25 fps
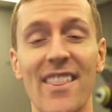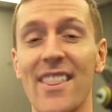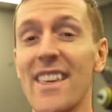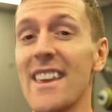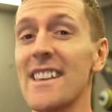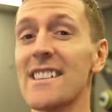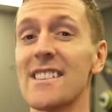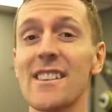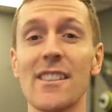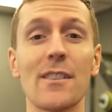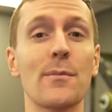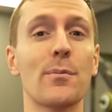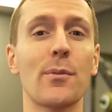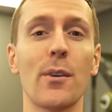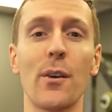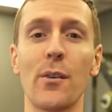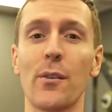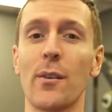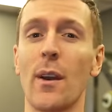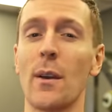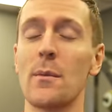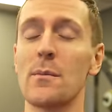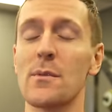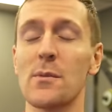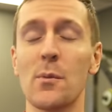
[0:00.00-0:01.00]
These are the
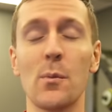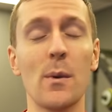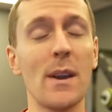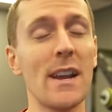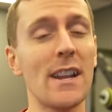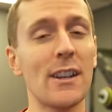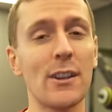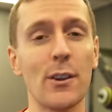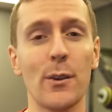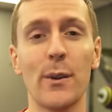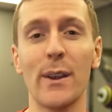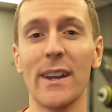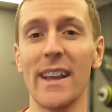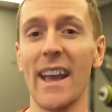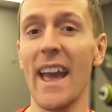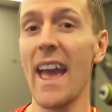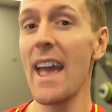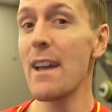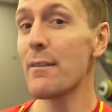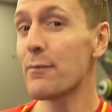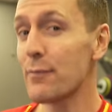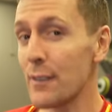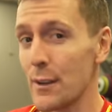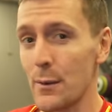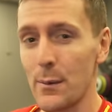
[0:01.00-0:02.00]
programs we're doing
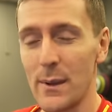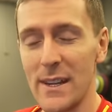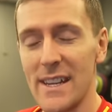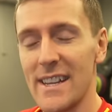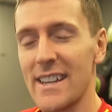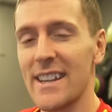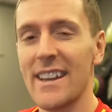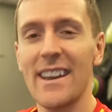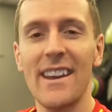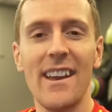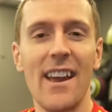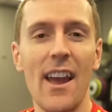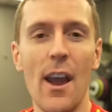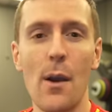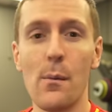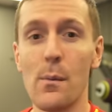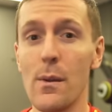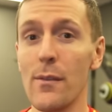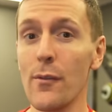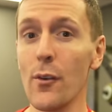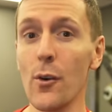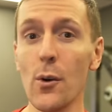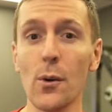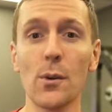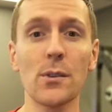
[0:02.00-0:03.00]
every week, and
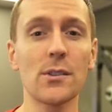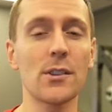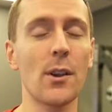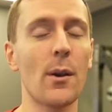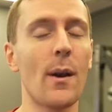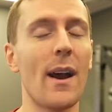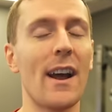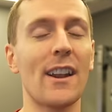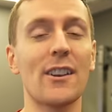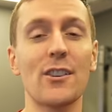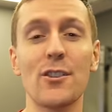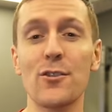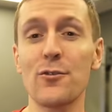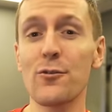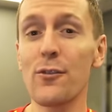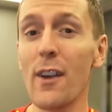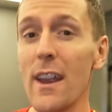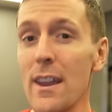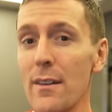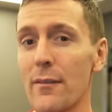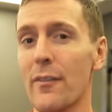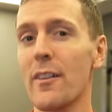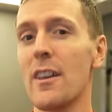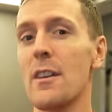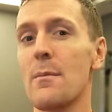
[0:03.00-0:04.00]
we've also had
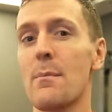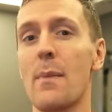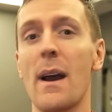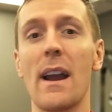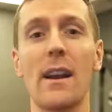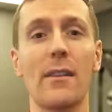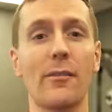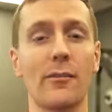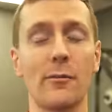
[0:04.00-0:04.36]
great feedback